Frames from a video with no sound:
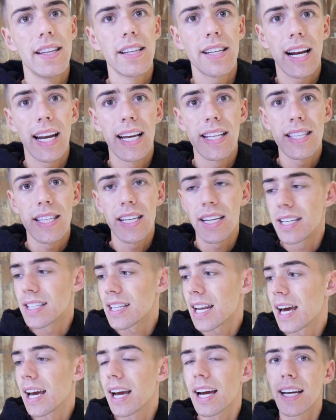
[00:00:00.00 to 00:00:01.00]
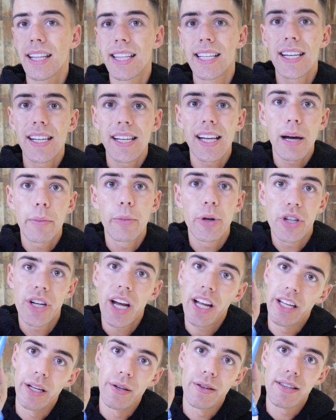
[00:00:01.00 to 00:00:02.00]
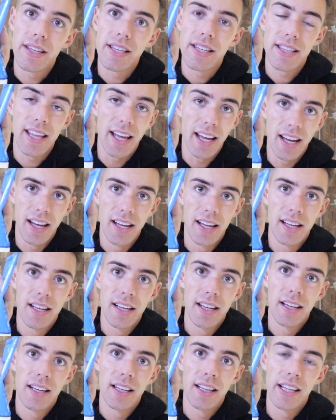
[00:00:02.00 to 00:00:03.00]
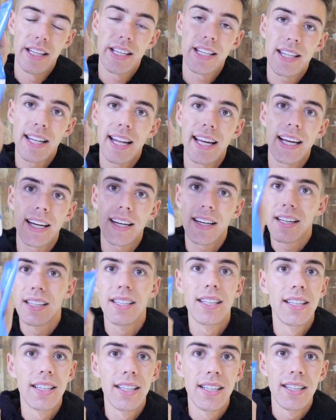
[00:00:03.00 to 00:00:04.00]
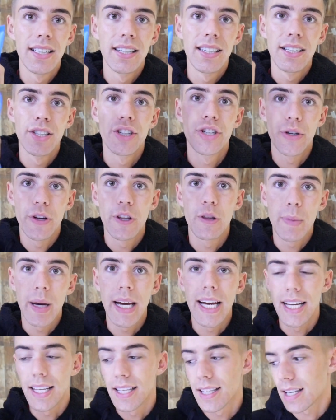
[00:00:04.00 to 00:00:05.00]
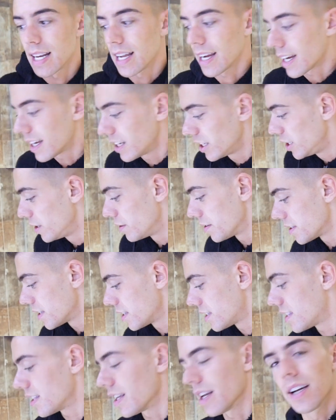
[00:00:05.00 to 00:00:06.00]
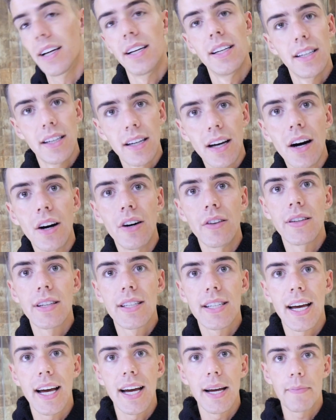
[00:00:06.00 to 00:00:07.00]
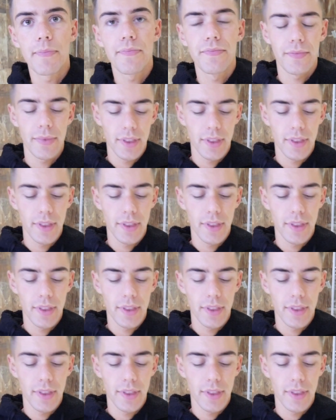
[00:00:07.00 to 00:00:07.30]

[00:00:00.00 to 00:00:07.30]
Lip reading: This cleanser is like, this is how much I use this thing. This is like toothpaste. Like I use this thing all the time.